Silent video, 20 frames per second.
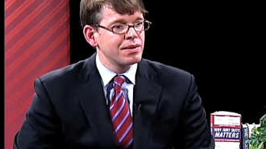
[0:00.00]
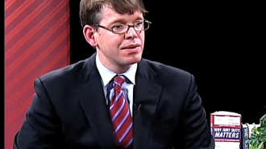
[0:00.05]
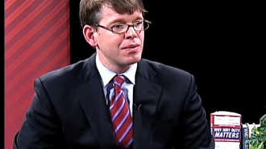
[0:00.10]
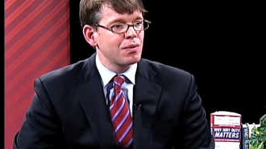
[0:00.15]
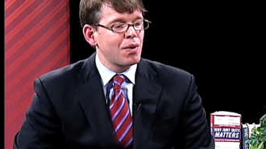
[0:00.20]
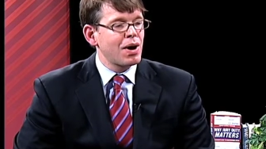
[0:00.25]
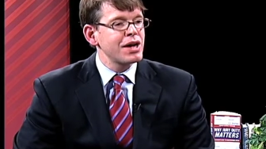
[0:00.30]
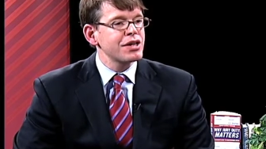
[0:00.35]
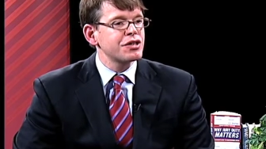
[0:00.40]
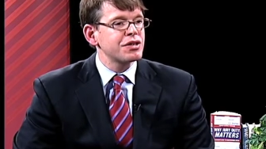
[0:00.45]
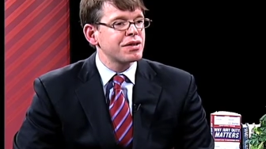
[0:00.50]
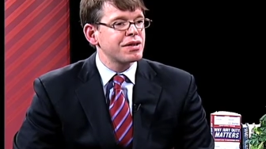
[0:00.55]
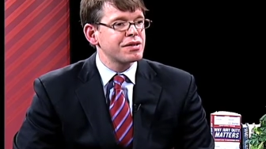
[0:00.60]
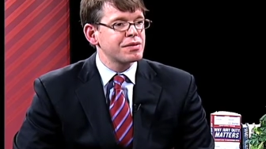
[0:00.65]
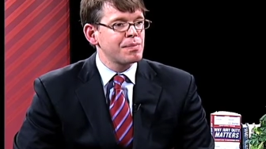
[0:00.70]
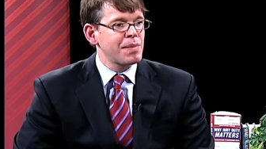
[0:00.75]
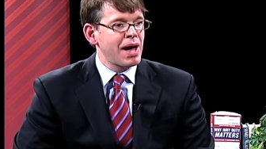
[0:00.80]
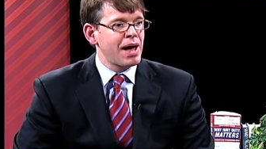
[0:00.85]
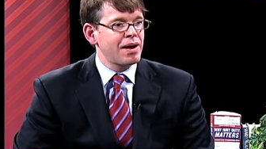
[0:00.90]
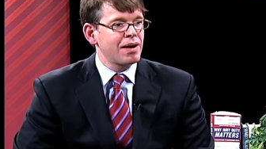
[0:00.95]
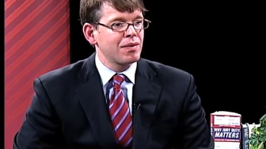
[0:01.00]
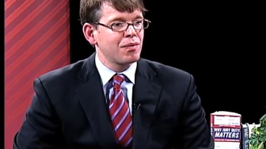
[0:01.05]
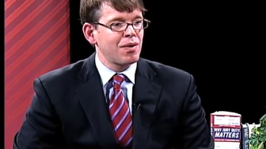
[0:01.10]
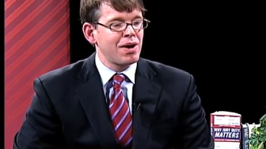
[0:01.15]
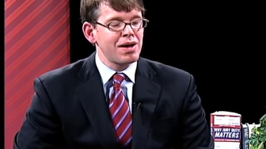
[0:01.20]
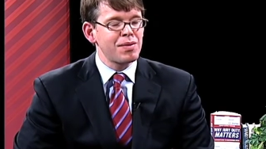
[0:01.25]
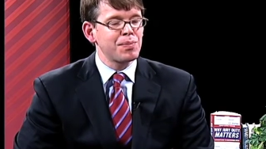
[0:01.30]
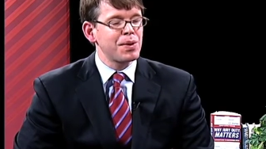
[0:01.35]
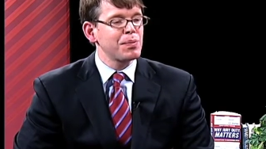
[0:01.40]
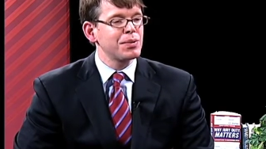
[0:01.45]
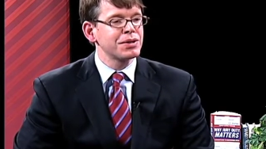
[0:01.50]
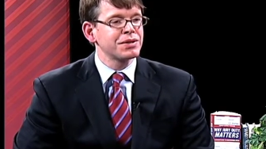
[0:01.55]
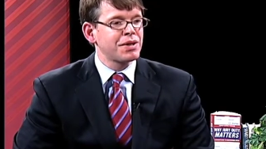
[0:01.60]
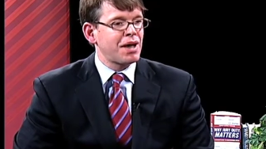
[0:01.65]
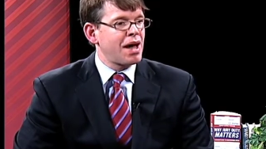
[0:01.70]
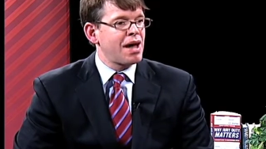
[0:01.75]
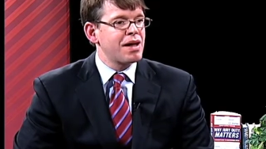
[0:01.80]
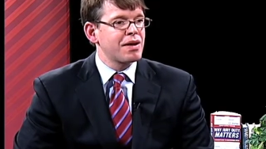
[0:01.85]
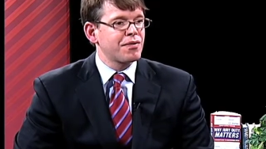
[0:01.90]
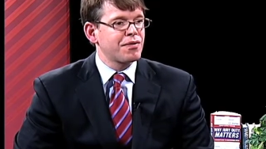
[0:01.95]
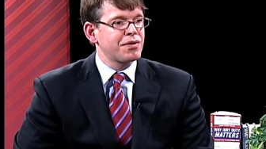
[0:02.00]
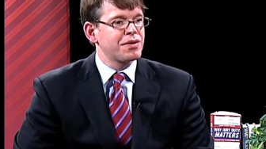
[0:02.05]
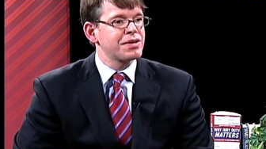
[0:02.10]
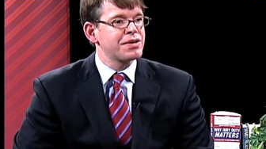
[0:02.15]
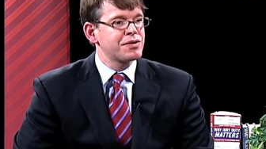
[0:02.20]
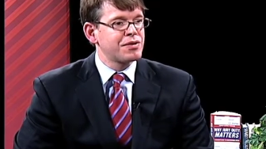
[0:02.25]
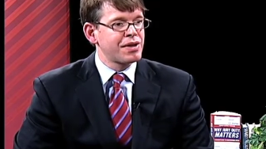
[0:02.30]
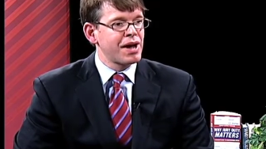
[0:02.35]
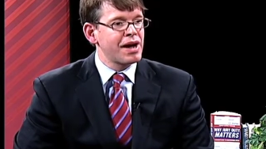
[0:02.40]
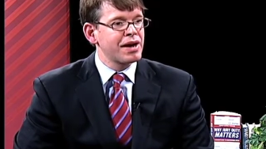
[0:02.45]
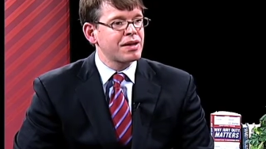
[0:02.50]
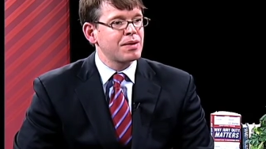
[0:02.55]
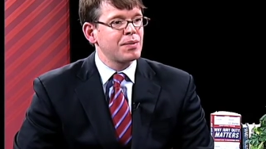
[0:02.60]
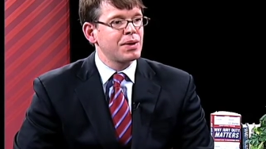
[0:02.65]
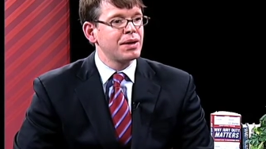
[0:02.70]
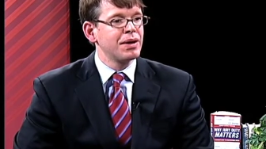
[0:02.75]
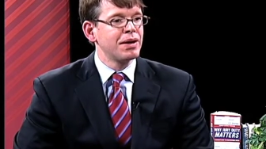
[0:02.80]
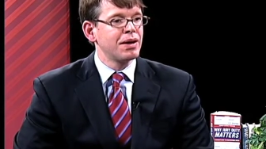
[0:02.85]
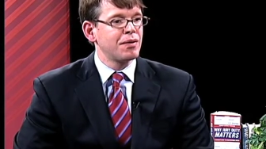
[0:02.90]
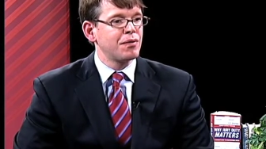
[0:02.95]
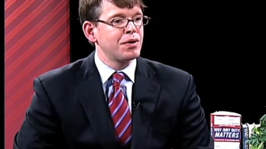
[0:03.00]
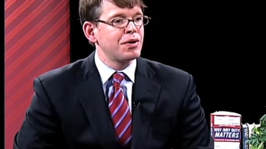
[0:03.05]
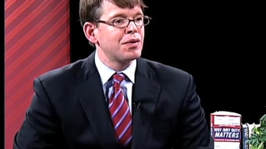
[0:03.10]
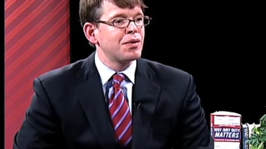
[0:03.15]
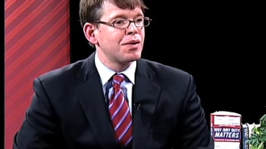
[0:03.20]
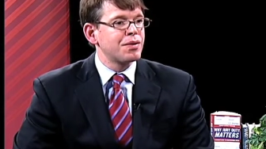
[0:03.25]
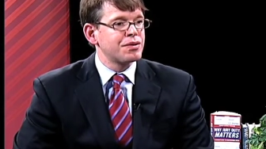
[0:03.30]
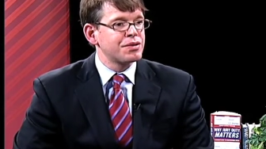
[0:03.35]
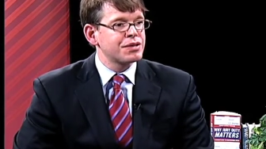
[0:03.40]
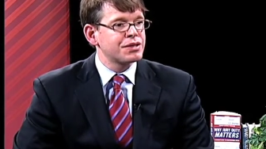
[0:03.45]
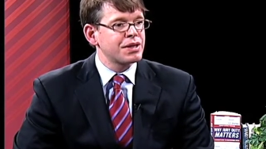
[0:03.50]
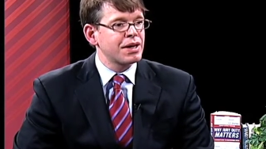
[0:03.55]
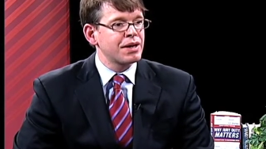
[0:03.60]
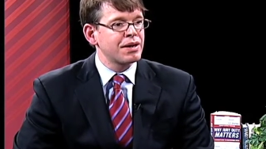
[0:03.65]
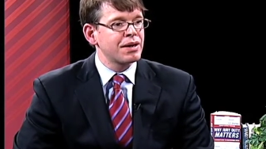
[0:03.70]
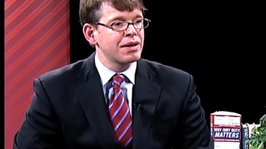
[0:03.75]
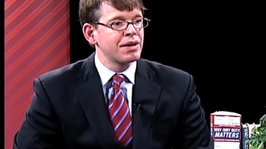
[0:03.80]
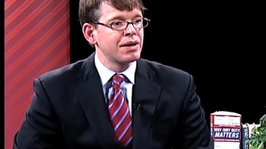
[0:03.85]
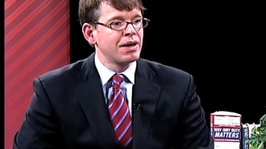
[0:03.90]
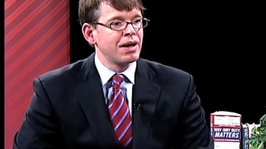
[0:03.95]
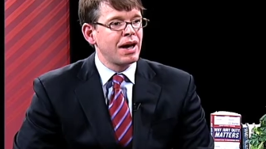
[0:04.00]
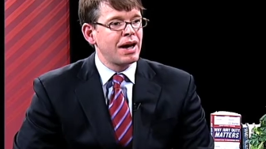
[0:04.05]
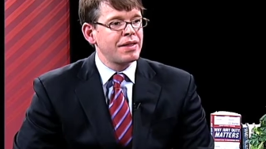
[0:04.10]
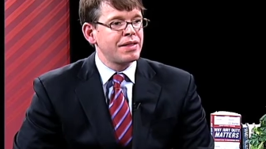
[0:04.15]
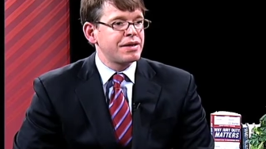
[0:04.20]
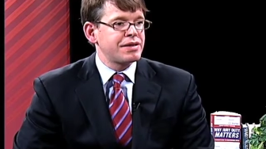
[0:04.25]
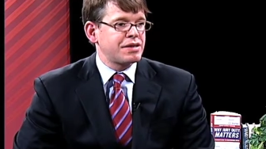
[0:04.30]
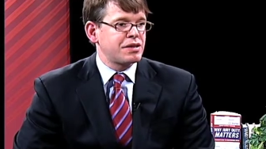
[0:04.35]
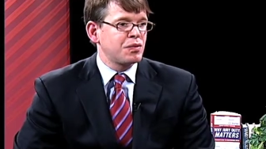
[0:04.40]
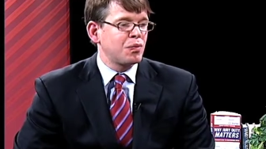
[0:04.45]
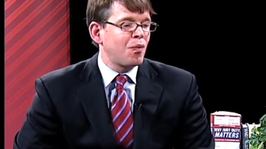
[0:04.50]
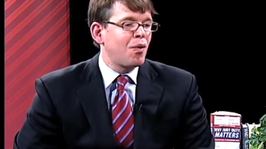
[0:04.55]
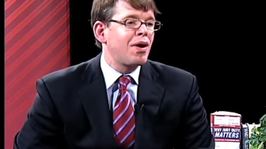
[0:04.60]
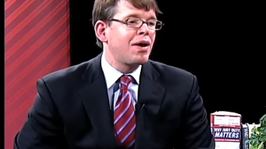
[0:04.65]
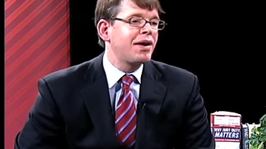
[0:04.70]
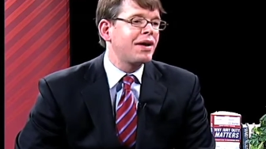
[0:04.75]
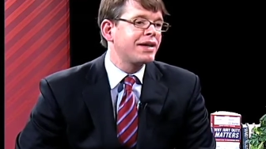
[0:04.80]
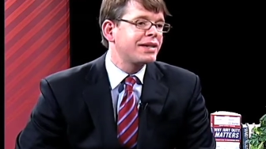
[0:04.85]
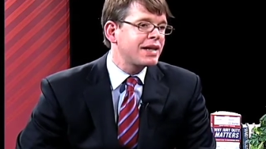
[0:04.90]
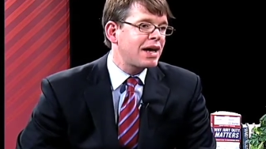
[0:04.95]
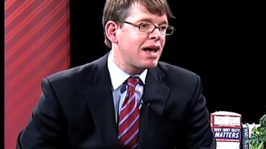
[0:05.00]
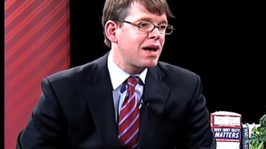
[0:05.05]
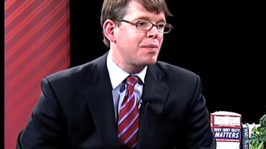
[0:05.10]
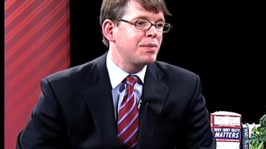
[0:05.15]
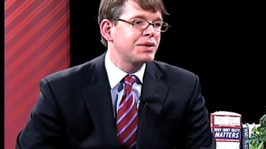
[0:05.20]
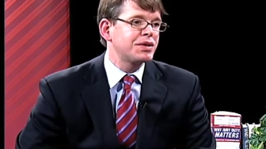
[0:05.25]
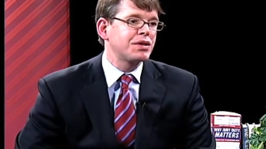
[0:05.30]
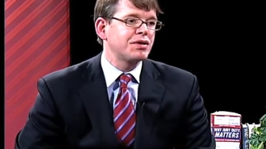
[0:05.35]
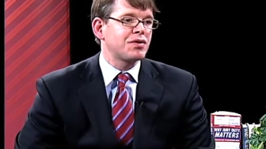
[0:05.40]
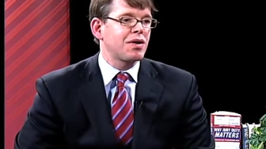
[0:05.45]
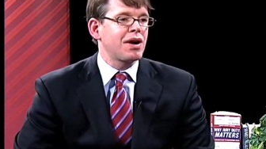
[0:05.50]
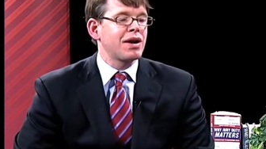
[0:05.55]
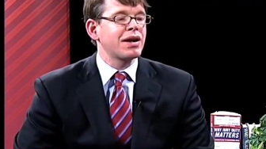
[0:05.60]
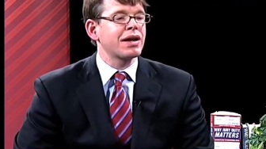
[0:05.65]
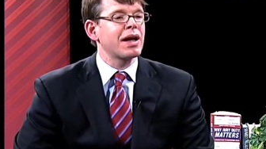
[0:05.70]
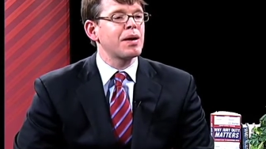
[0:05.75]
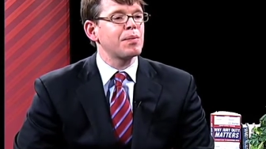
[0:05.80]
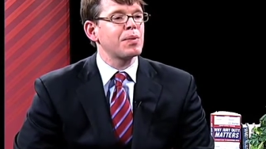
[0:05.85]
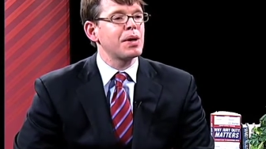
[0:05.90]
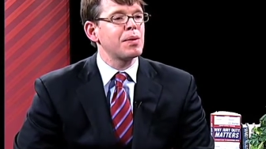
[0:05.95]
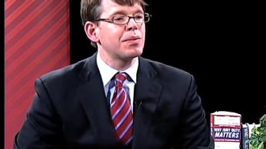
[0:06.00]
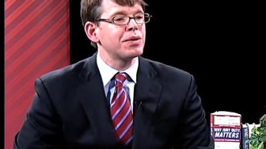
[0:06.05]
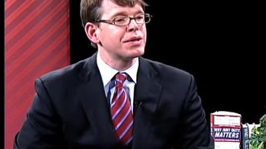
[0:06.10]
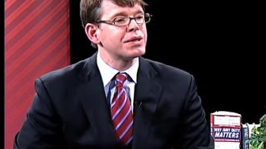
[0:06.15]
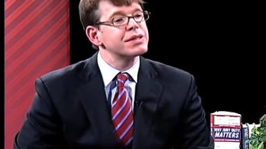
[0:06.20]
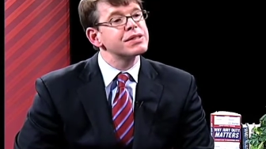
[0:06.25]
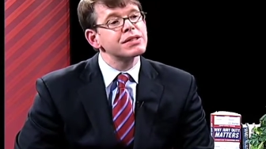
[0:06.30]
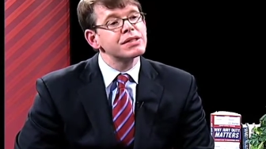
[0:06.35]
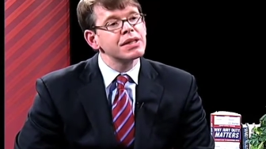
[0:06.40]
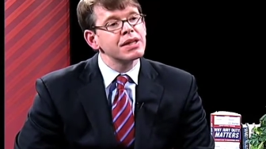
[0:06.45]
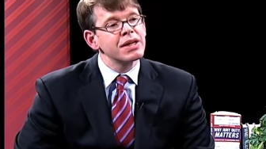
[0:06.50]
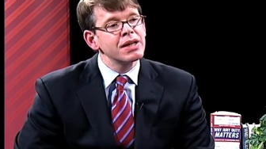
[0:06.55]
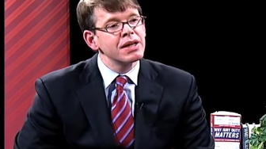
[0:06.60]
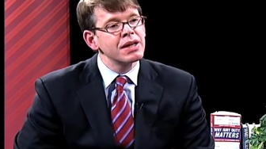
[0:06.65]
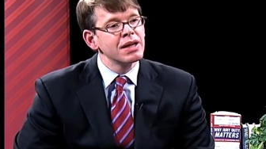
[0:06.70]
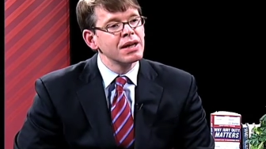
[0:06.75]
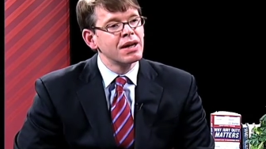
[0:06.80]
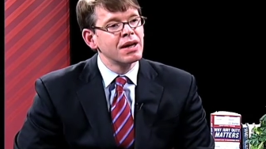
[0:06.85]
Why should this matter? Why are people dying for this document if we don't understand it? And this is one attempt to try to get people to see